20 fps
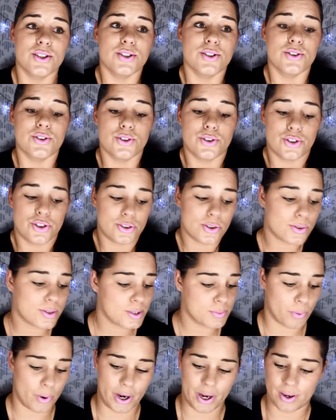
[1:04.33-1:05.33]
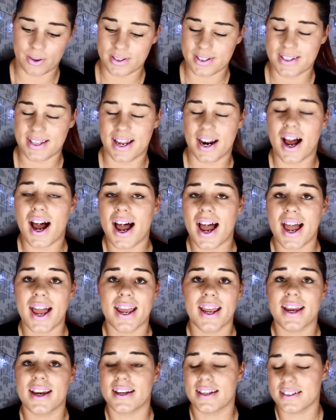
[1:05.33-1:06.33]
so spoiled
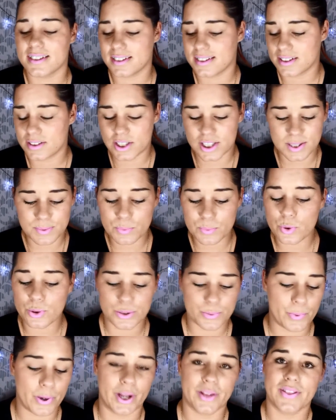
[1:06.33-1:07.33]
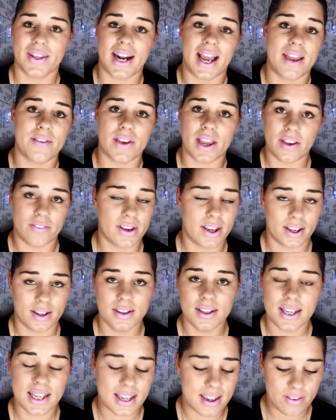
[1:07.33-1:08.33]
that just more spoiled than I've
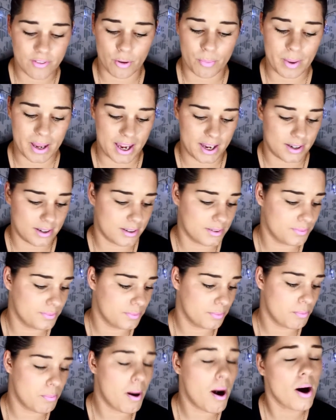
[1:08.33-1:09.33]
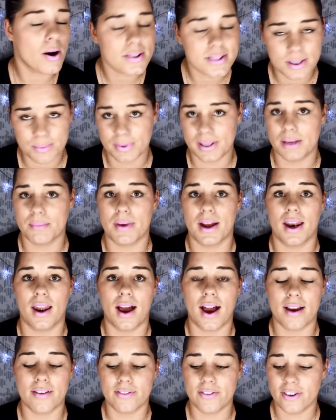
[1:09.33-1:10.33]
ever been possibly in my
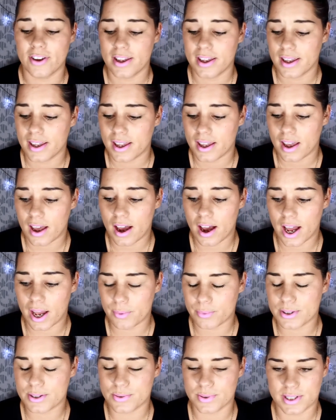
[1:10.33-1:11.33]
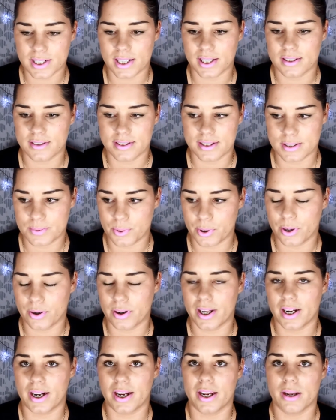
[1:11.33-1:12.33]
life. I was ridiculously
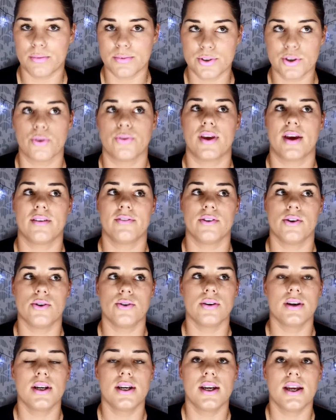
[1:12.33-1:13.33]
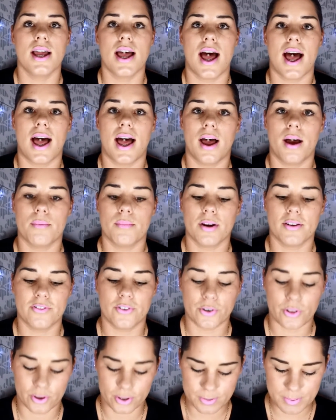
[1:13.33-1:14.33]
spoiled and I am so thankful
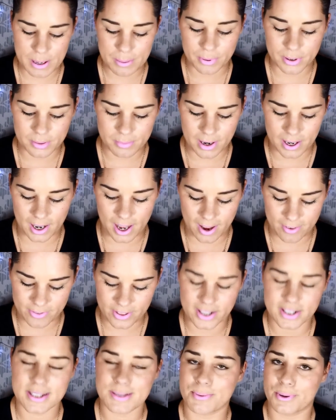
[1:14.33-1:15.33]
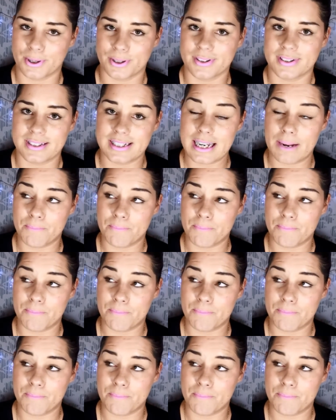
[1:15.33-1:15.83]
for those people in my life that spoiled